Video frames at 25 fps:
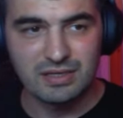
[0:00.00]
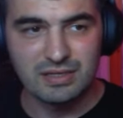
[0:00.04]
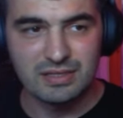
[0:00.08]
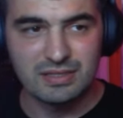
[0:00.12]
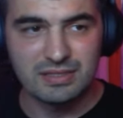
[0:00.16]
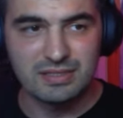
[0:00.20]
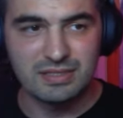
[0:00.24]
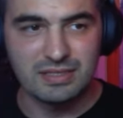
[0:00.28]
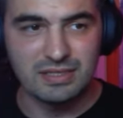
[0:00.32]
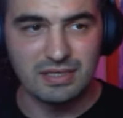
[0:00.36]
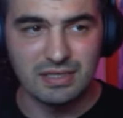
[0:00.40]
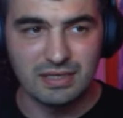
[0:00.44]

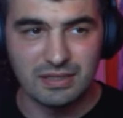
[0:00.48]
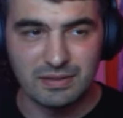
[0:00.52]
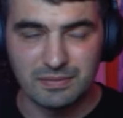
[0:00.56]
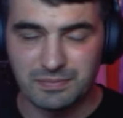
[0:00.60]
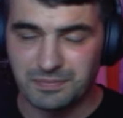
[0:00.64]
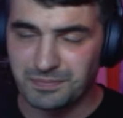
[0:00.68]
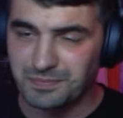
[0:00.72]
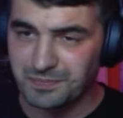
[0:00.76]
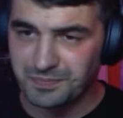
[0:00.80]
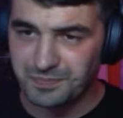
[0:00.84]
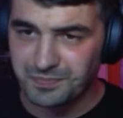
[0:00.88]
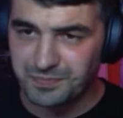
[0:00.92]
see
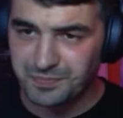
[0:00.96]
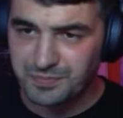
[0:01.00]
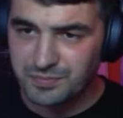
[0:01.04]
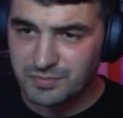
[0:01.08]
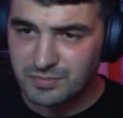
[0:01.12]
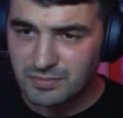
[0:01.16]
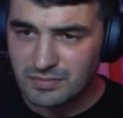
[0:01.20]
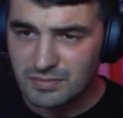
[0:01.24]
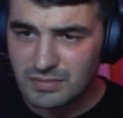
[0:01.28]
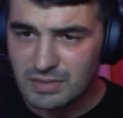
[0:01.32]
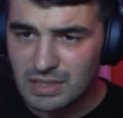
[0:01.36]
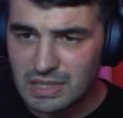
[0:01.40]

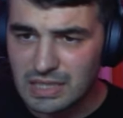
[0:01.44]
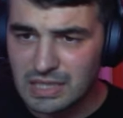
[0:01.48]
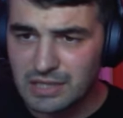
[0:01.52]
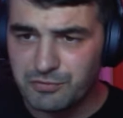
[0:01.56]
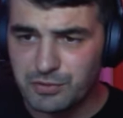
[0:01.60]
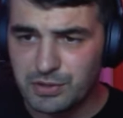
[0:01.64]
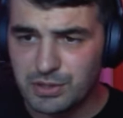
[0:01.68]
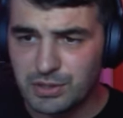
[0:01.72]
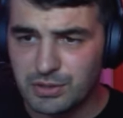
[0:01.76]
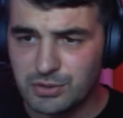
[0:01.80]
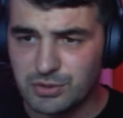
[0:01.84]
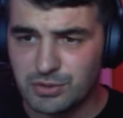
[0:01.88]
if
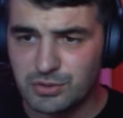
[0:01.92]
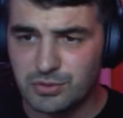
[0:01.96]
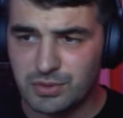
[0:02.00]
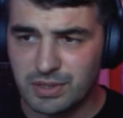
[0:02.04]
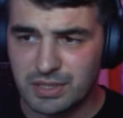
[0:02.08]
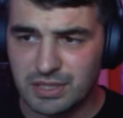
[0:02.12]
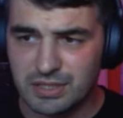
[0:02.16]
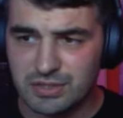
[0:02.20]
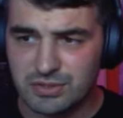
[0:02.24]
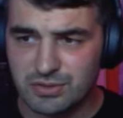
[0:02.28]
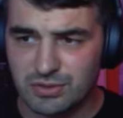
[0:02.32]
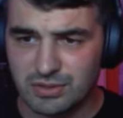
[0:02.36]
we need to do
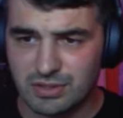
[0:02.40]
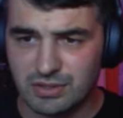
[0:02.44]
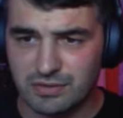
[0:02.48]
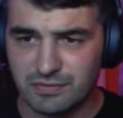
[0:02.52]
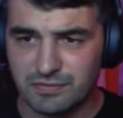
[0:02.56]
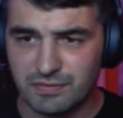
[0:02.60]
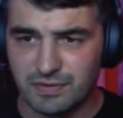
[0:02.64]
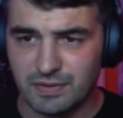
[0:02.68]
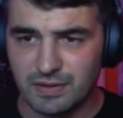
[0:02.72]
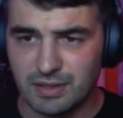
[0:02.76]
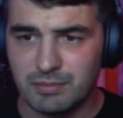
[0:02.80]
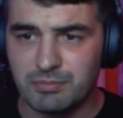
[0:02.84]
any sort of
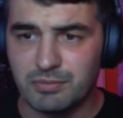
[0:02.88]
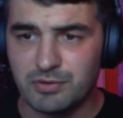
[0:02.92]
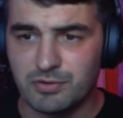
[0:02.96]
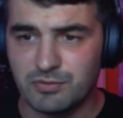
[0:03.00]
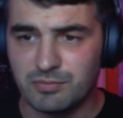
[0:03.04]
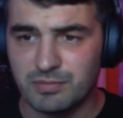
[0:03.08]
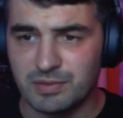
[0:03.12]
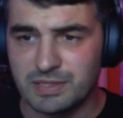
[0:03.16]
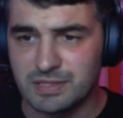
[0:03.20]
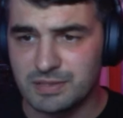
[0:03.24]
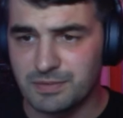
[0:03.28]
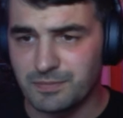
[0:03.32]

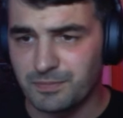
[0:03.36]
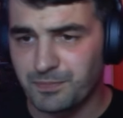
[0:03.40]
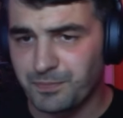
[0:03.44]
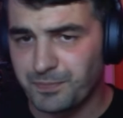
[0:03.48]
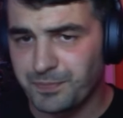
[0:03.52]
improvements.